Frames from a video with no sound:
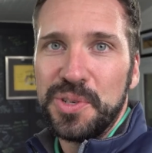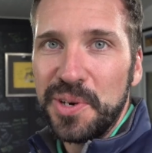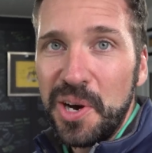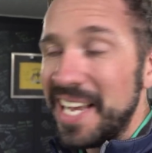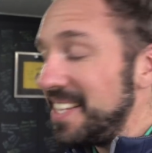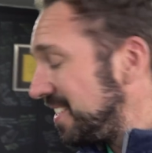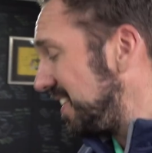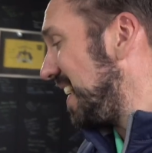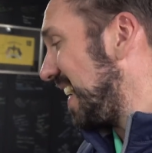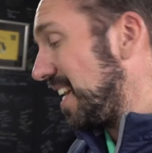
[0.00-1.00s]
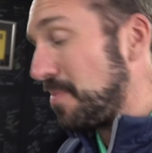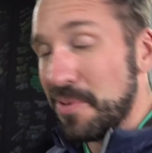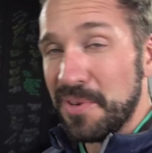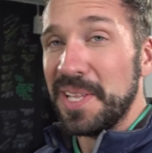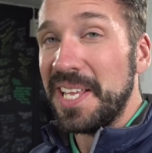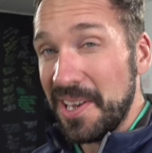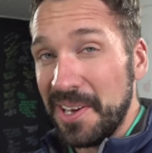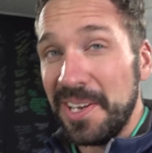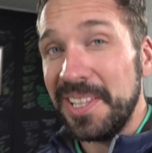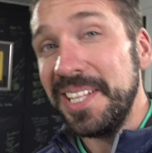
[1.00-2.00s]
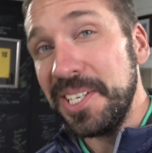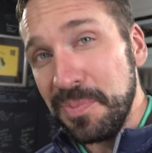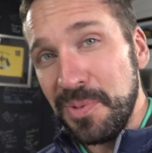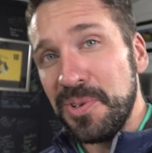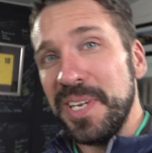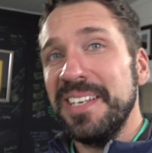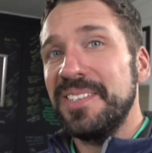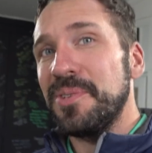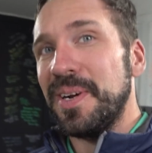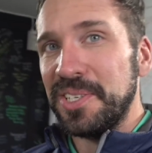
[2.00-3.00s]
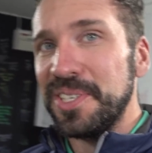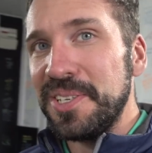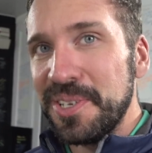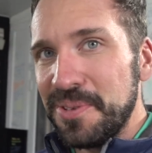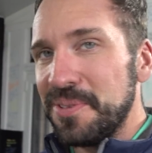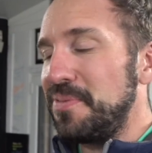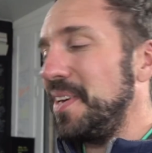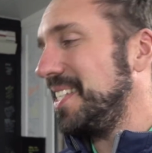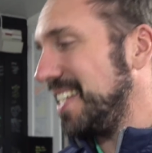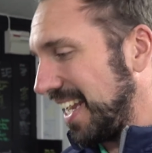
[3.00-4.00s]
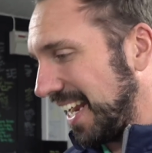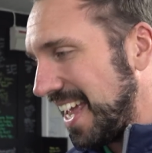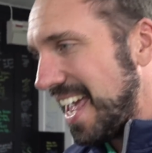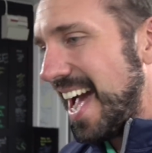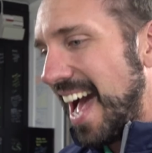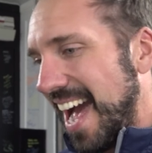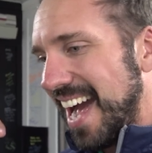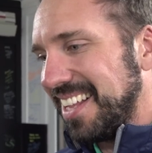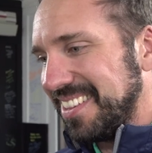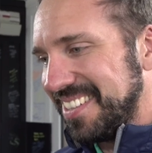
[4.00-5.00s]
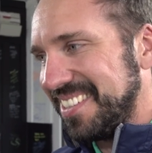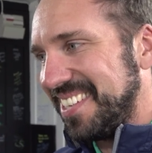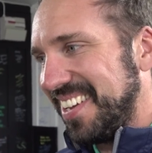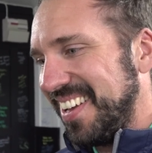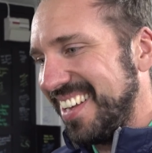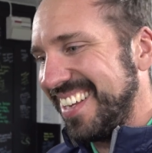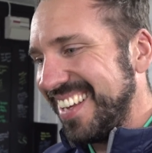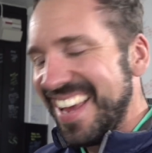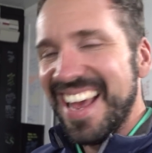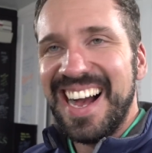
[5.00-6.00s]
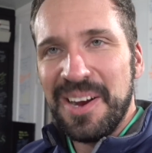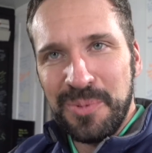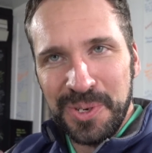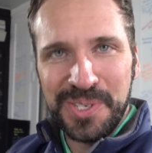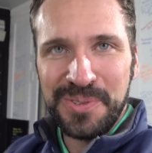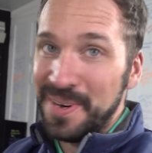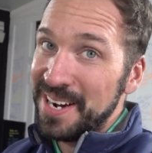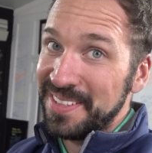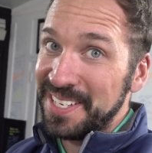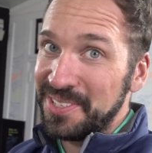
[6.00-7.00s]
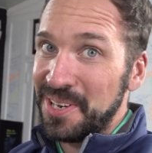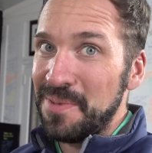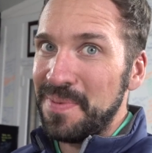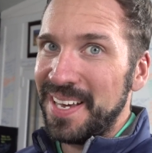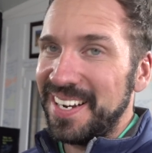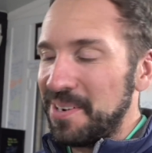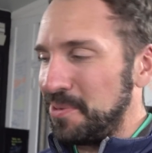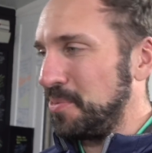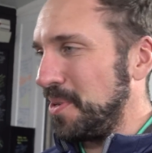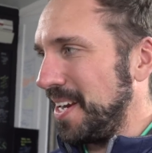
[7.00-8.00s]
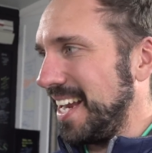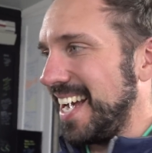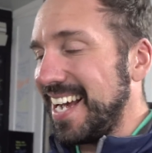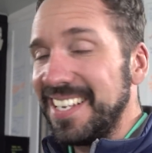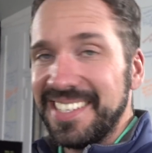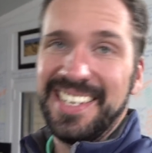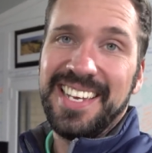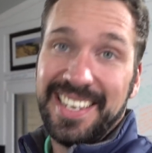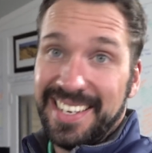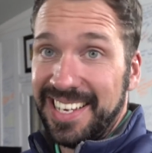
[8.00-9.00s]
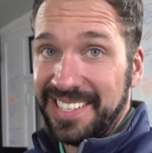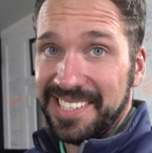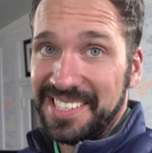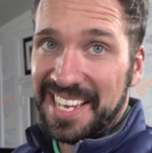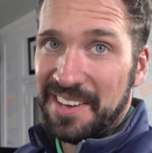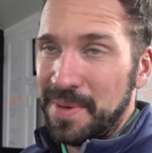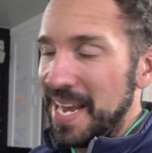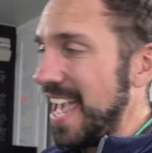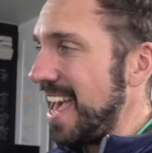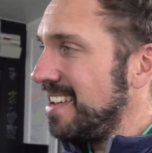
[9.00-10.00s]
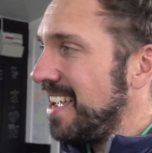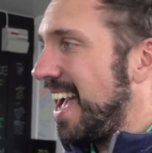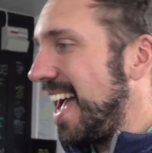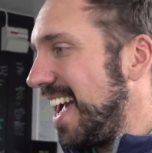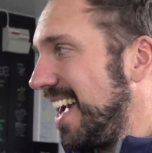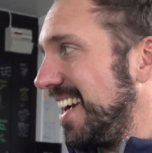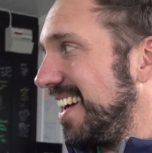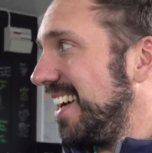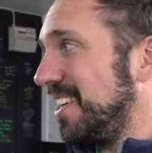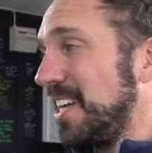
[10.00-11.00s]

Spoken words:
so I got into the academy really early this morning to actually do the fitting, and I wasn't wearing this top and I was wearing a hat, hence the state of my hair. I